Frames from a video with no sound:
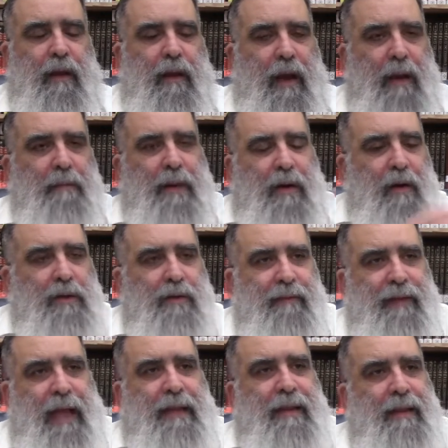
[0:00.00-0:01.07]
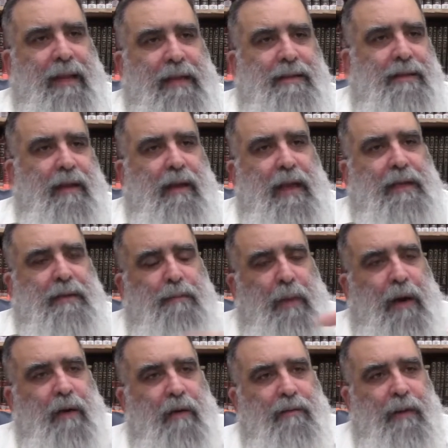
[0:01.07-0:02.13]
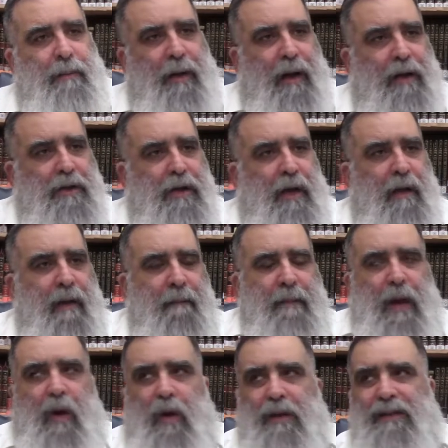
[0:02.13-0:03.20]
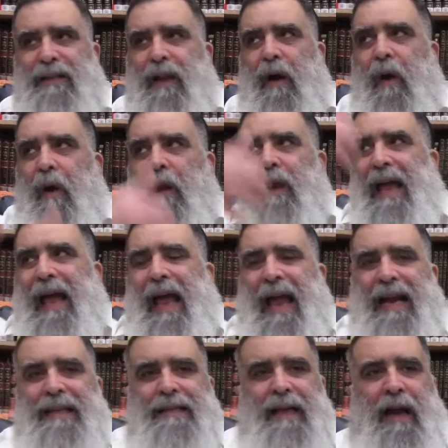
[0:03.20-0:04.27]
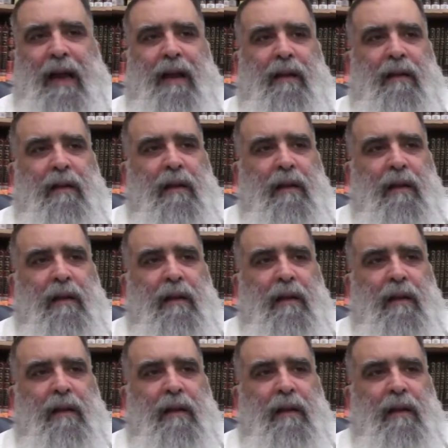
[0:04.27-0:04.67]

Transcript: And because of that, that's the last part of the parasha. Behold, the whole exile